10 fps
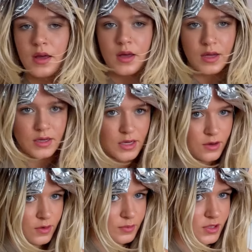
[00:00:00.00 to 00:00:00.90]
And now
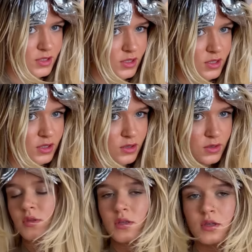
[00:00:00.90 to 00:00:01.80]
I'm just gonna
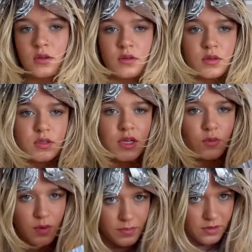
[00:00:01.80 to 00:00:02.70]
take
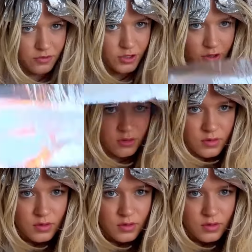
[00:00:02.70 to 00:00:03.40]
one big foil